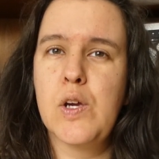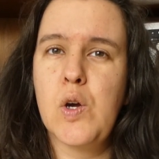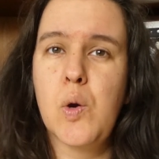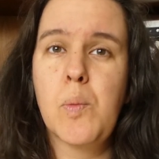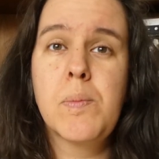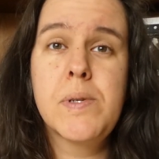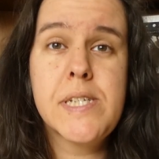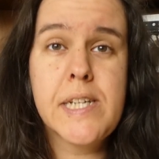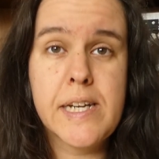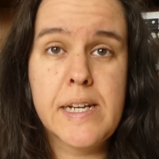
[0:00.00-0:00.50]
go
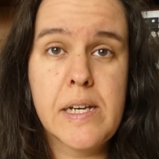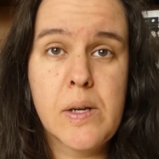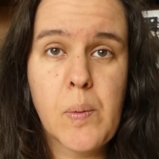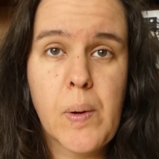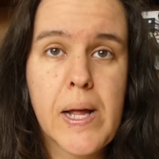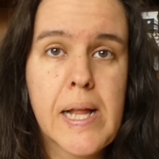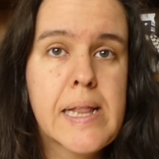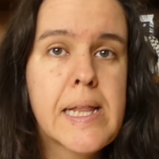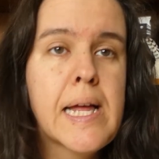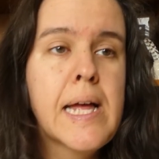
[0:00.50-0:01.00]
particularly
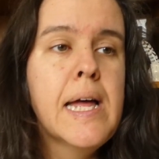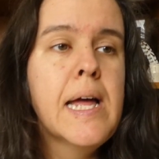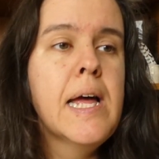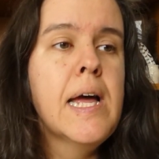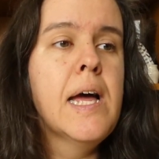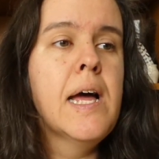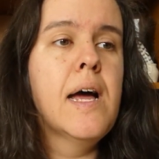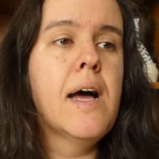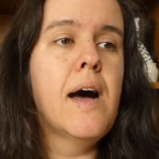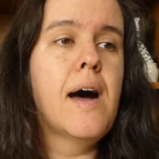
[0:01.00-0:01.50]
well.
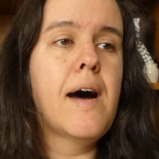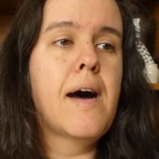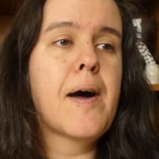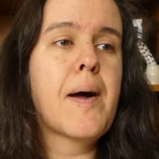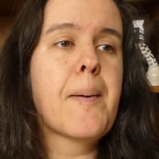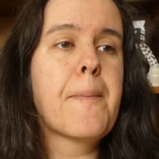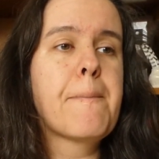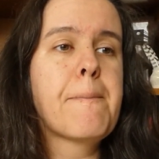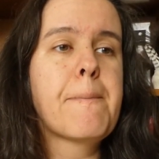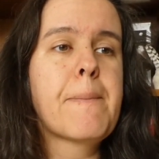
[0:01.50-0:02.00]

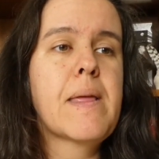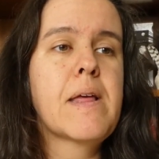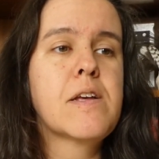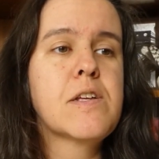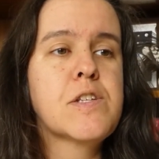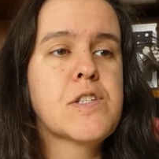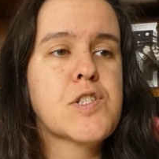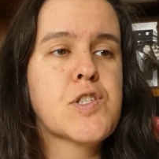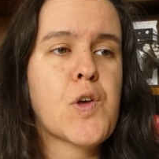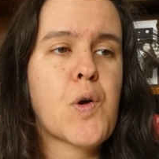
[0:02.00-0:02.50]

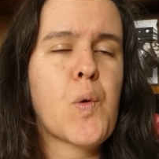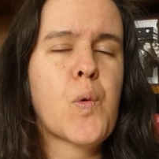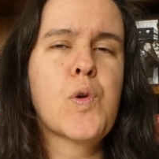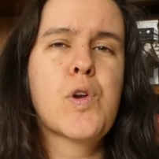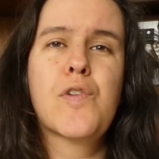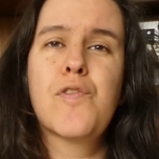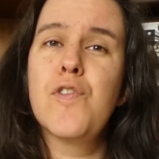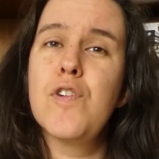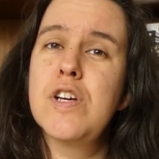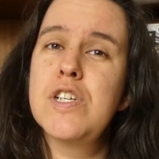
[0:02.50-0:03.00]
So
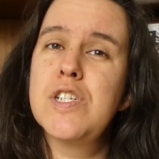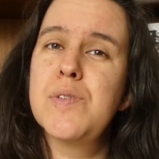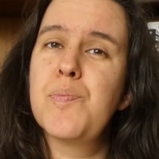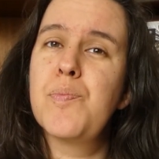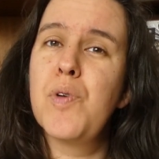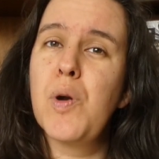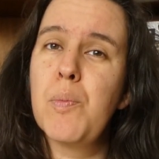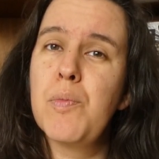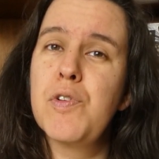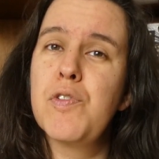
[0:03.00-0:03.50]
the first
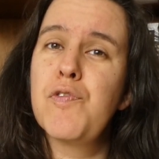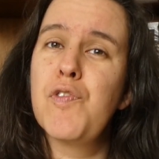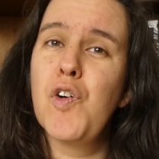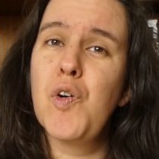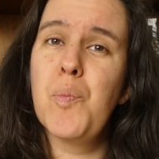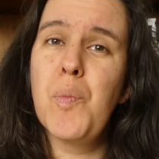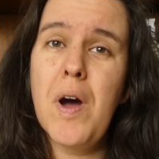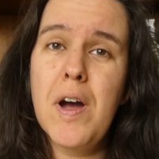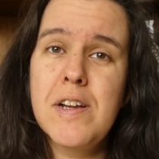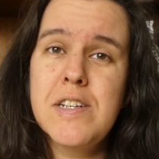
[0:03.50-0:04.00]
prompt
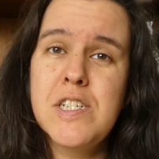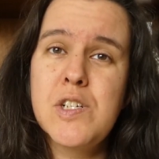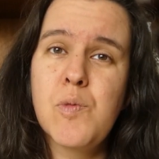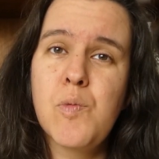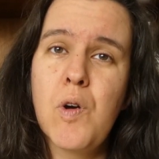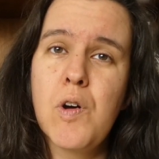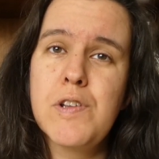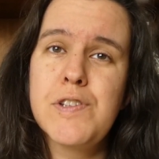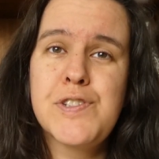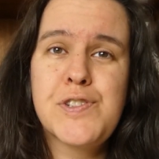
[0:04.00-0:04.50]
for March
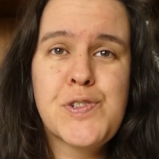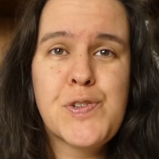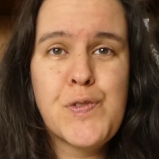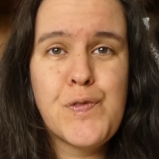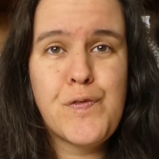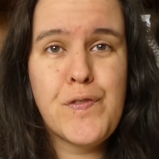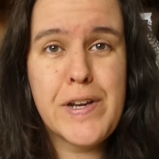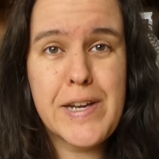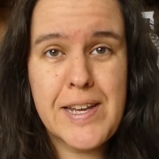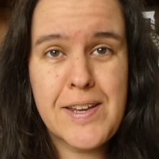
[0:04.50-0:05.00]
was to
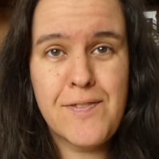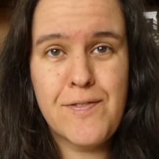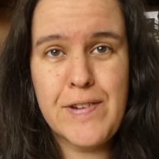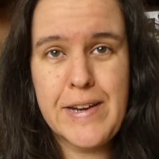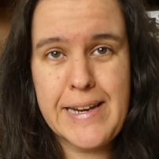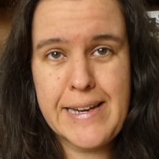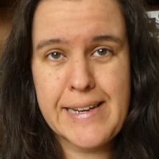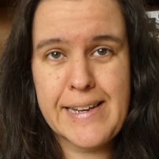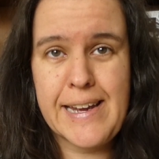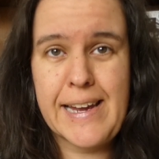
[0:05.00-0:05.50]

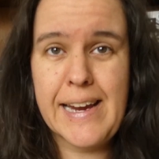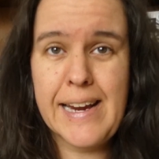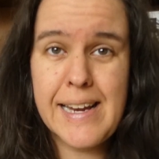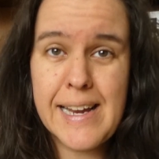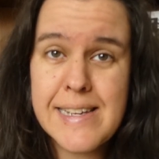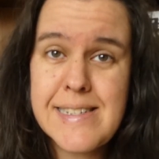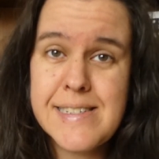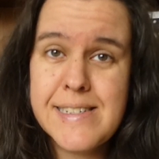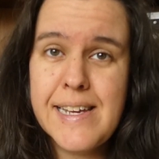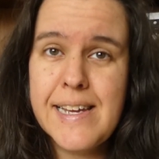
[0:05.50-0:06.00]
reread a
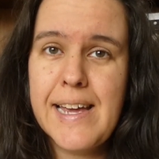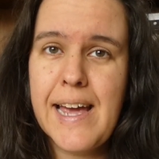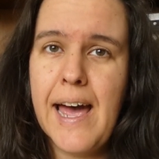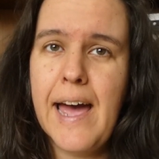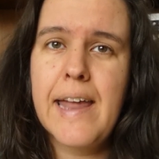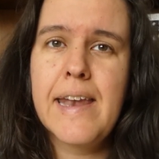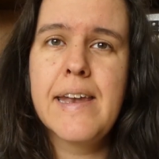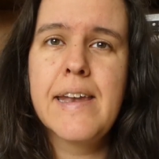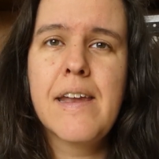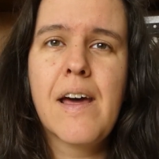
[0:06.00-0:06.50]
classic,
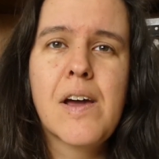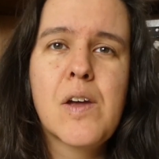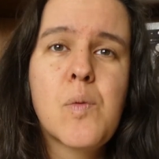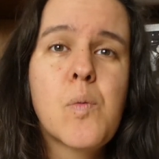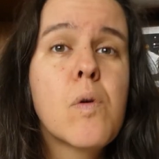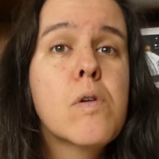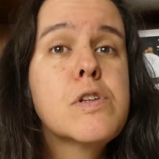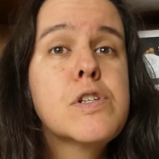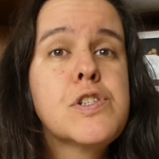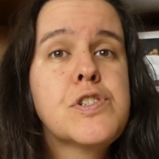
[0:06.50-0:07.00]
and I
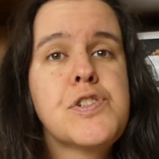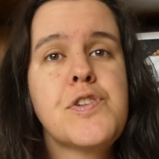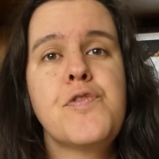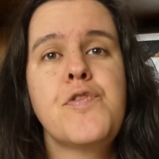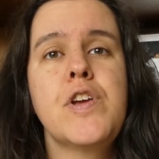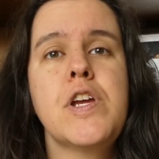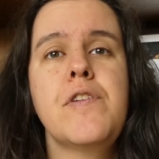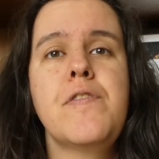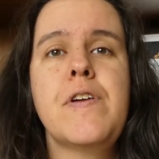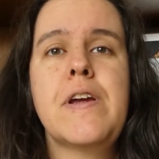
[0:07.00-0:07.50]
wanted to
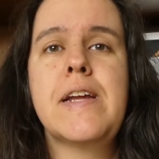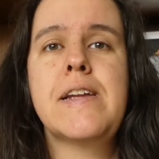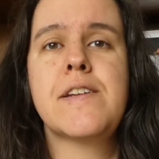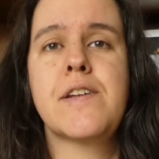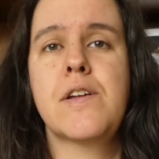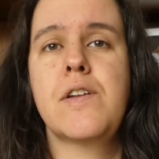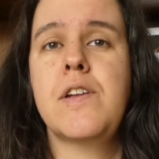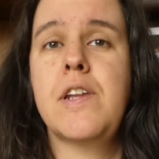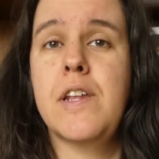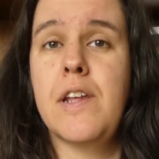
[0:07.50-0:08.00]
reread
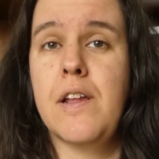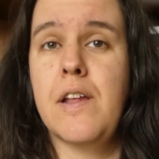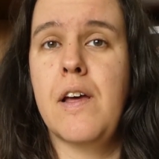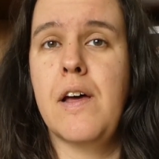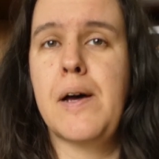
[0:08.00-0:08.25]
the